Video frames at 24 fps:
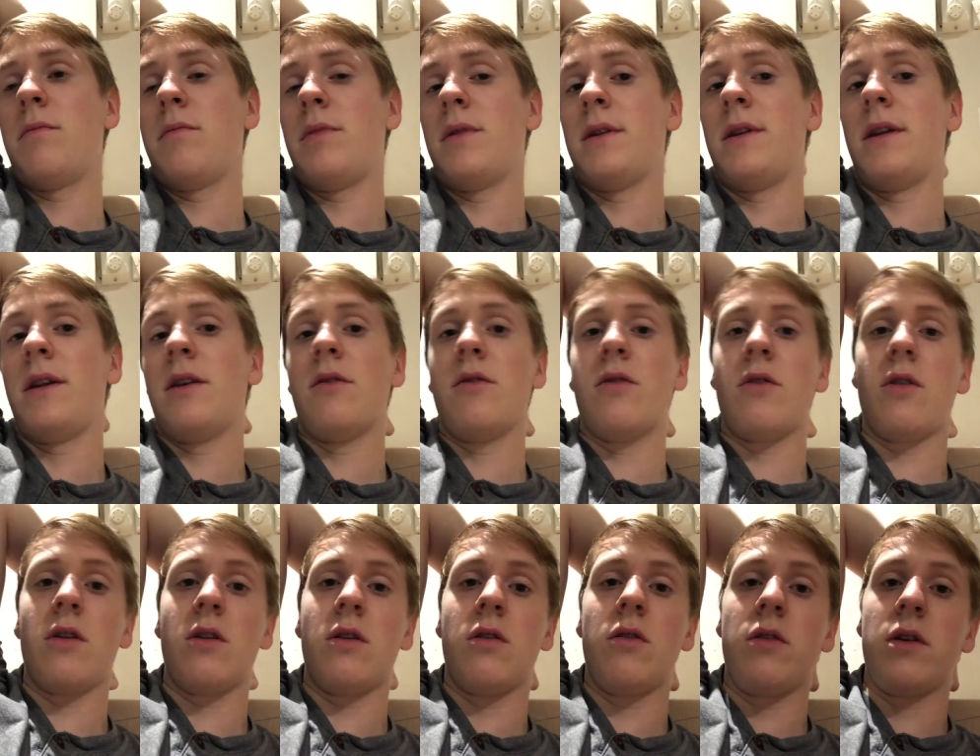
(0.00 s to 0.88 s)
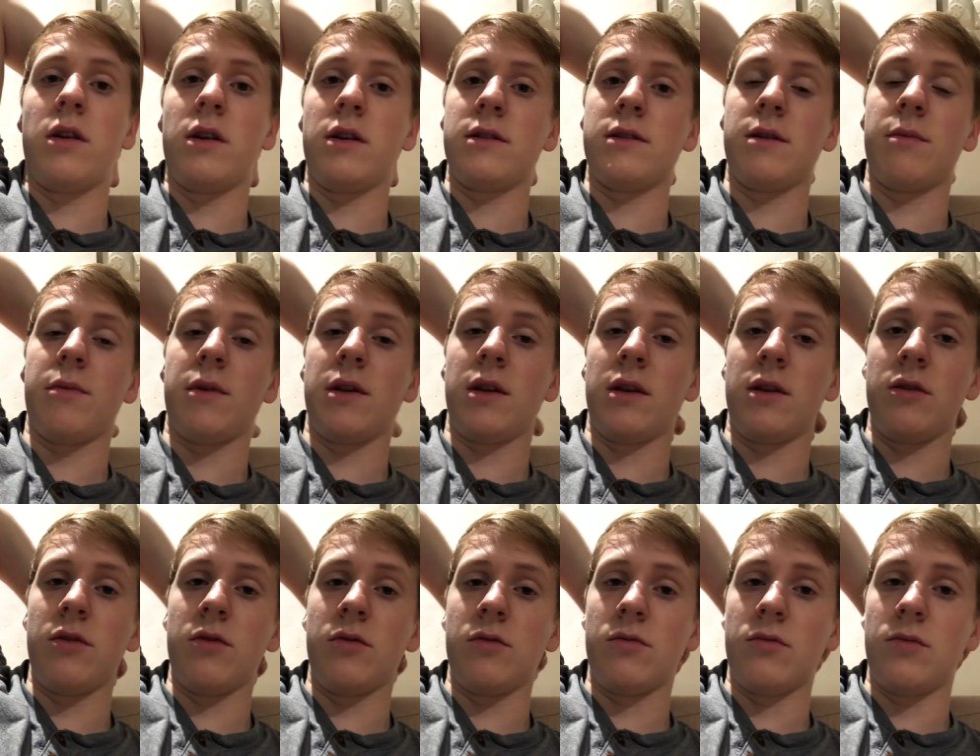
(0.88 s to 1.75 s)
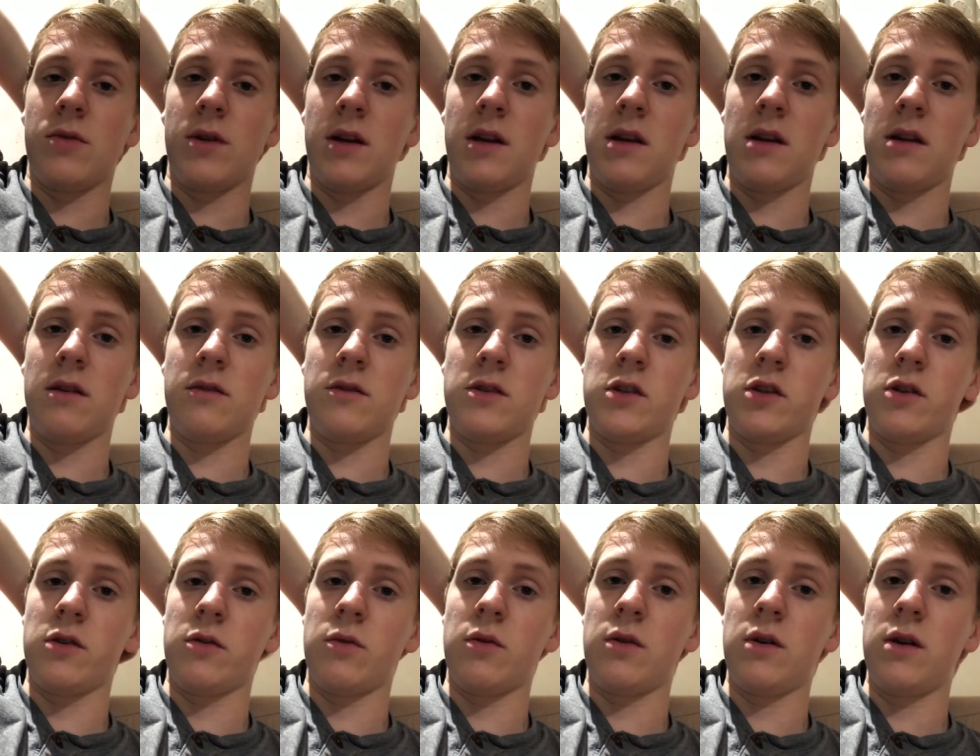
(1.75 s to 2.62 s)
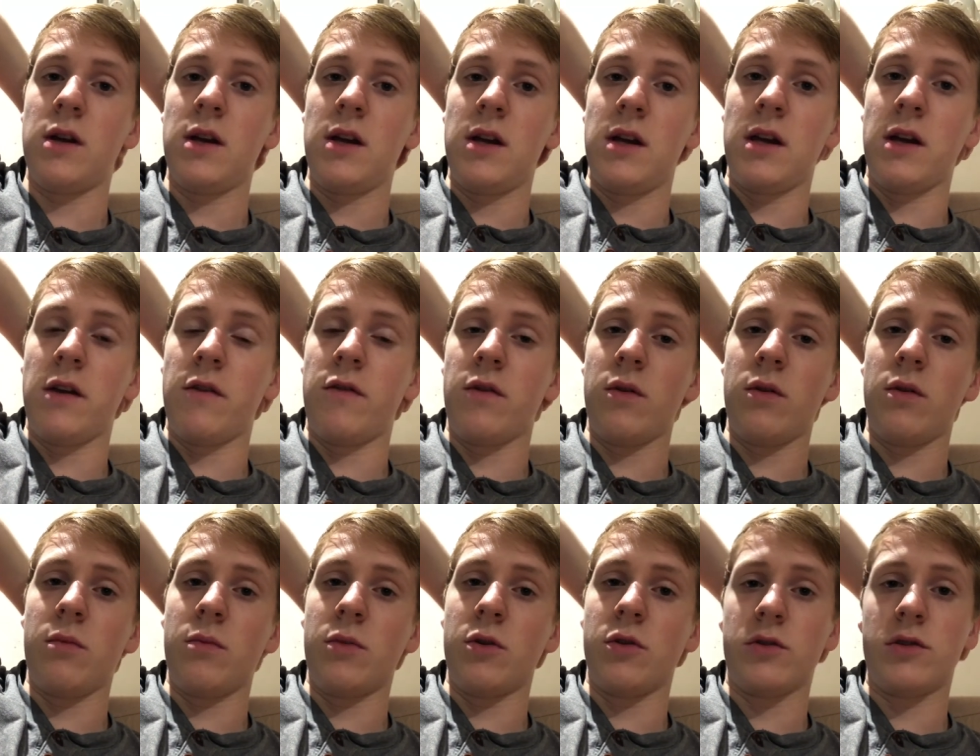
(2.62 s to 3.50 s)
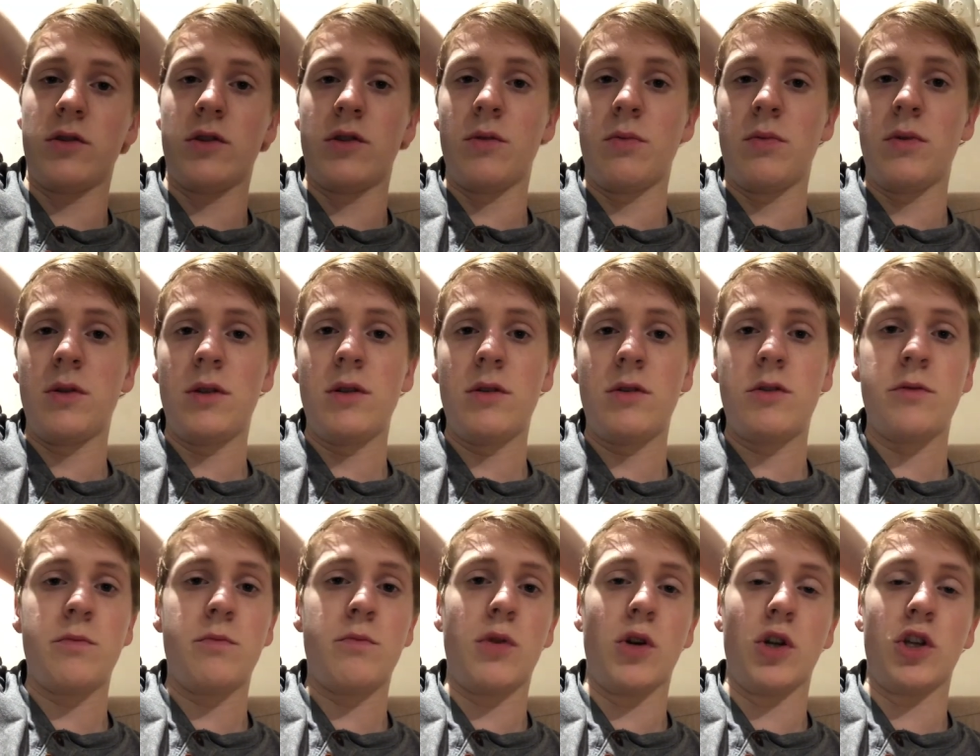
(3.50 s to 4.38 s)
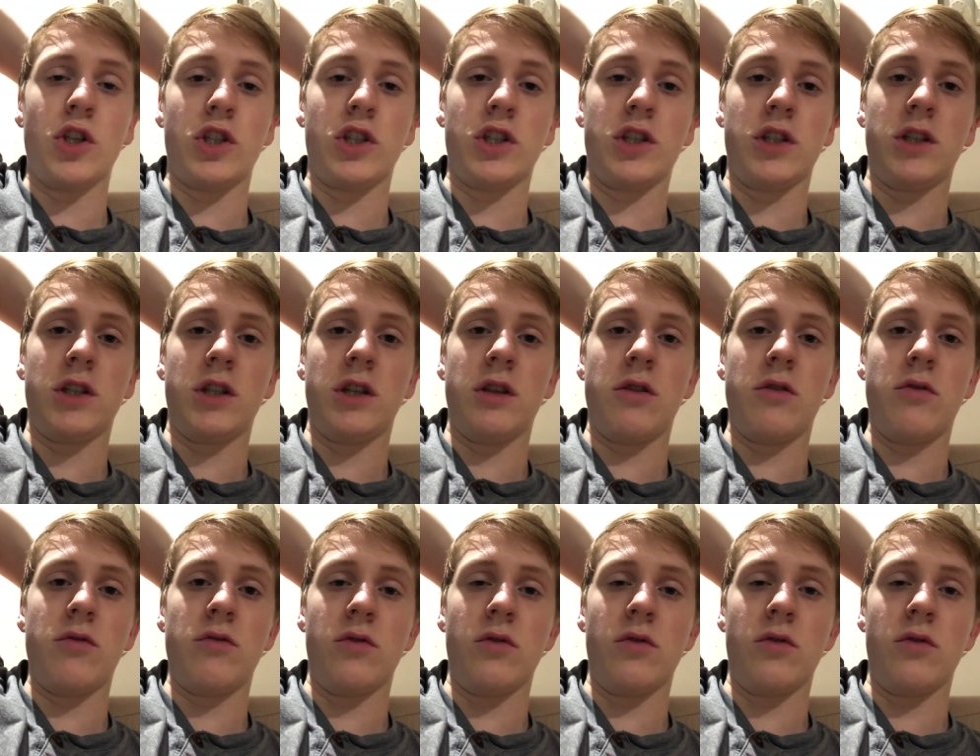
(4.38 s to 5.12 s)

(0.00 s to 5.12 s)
but you're not learning something new right and so if you're the most stupidest person in the